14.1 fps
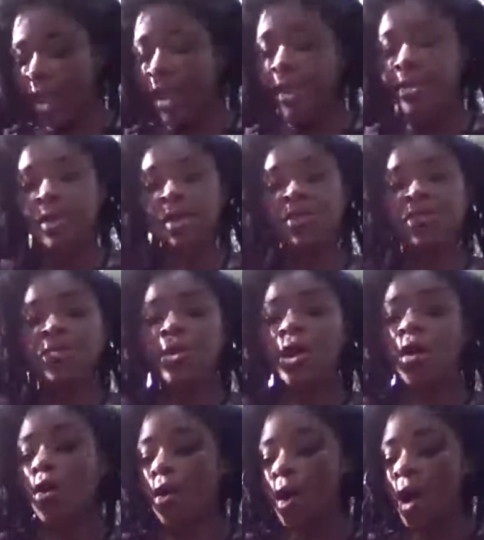as a giveaway,
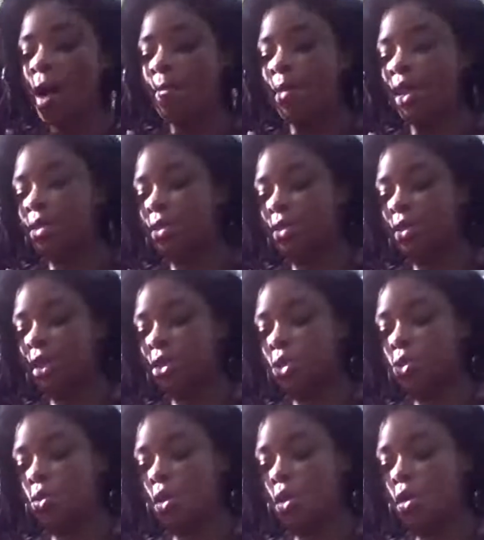or I may just get
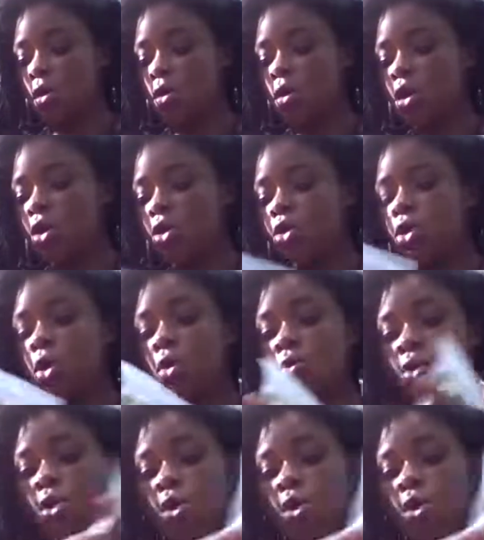you all your own